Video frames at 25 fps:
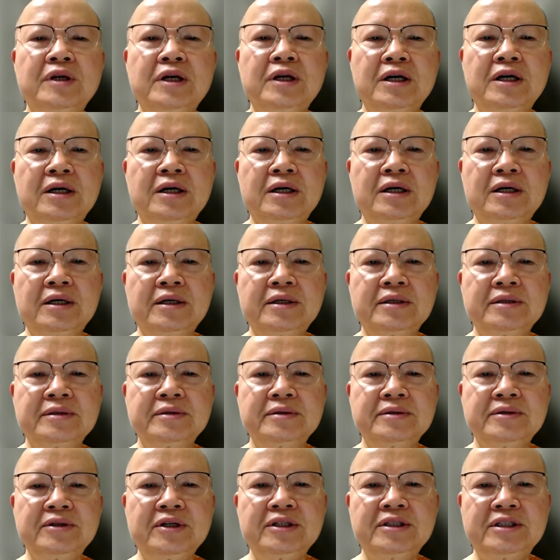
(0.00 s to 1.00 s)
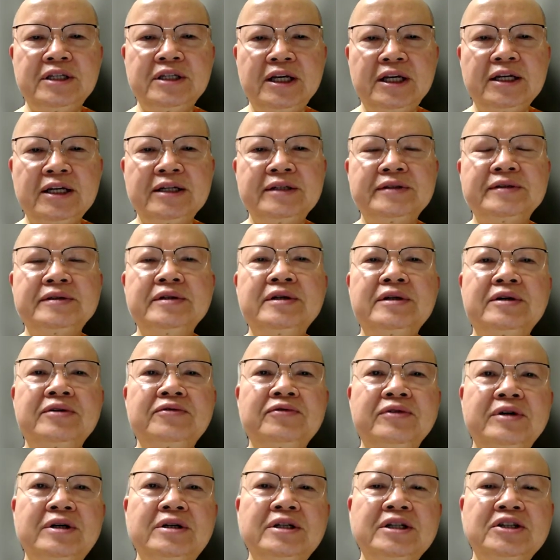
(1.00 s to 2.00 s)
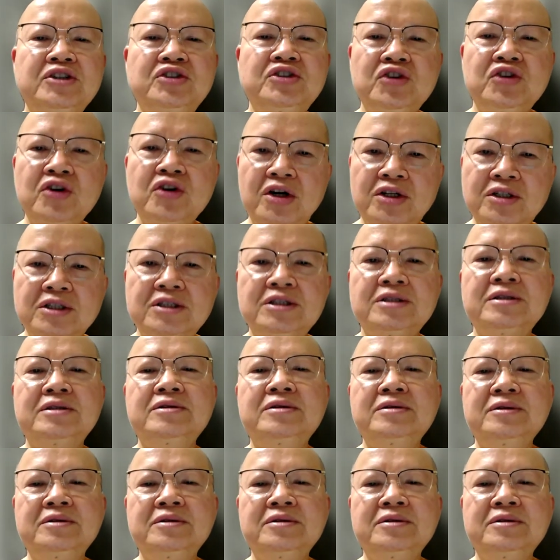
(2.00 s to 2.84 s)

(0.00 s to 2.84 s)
Uh, you take a very short,